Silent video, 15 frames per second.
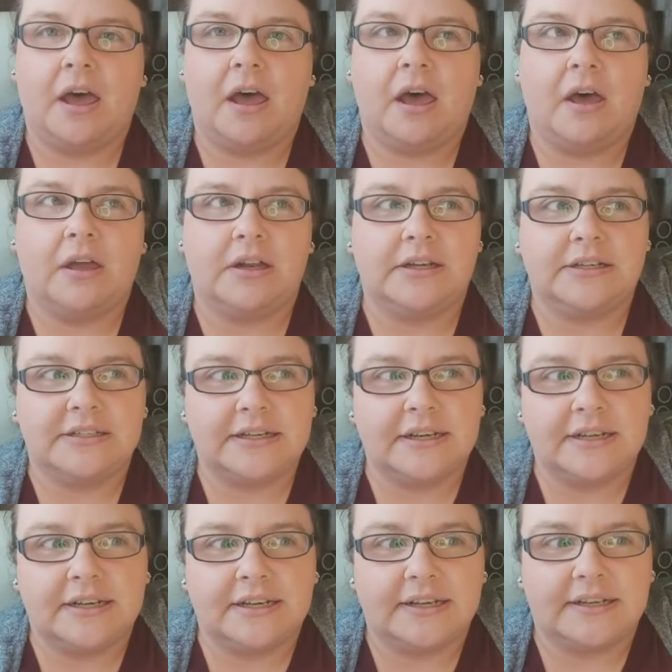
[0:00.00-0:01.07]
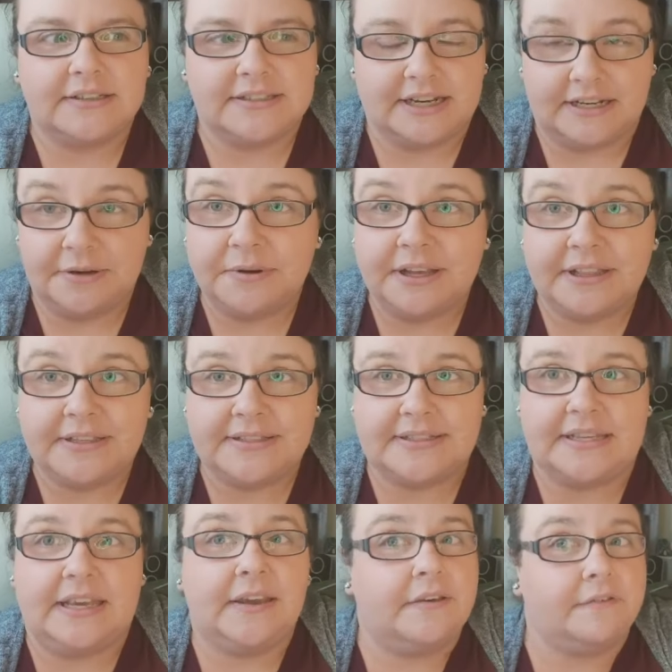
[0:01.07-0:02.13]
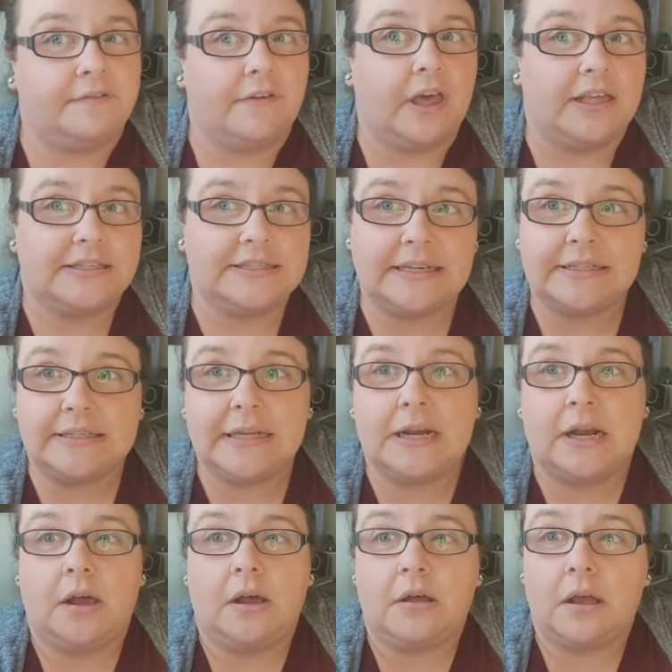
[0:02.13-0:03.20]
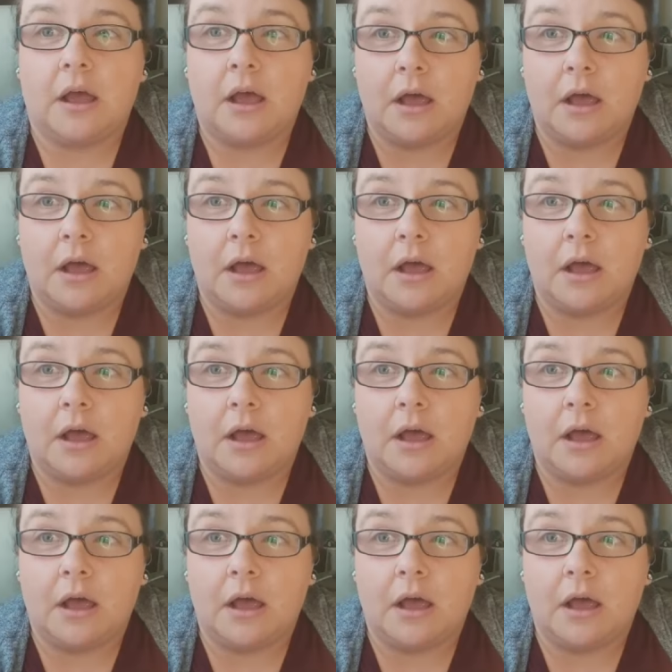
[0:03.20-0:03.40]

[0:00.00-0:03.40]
on January the 6th at 6 o'clock,